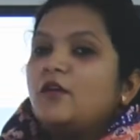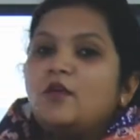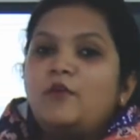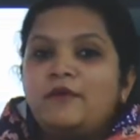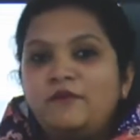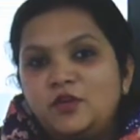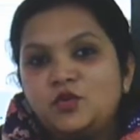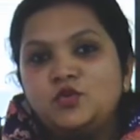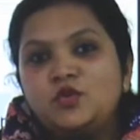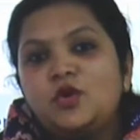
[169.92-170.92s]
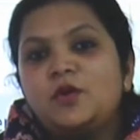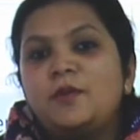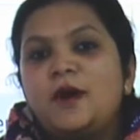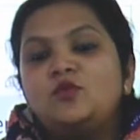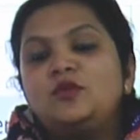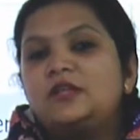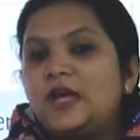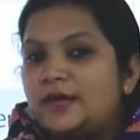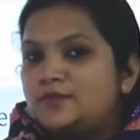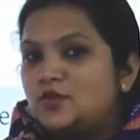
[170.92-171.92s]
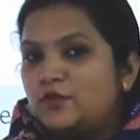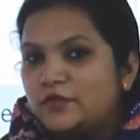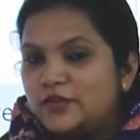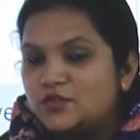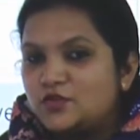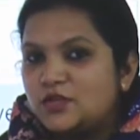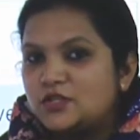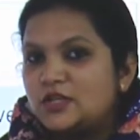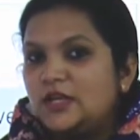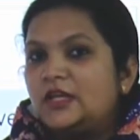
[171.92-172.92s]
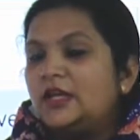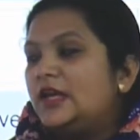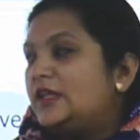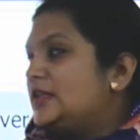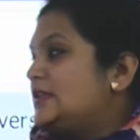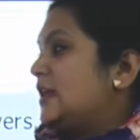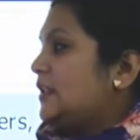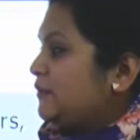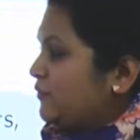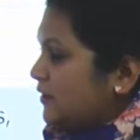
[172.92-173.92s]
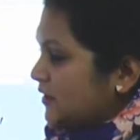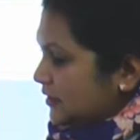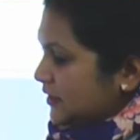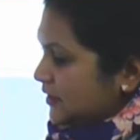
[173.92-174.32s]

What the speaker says: When we talk about the types of restructuring, these are the four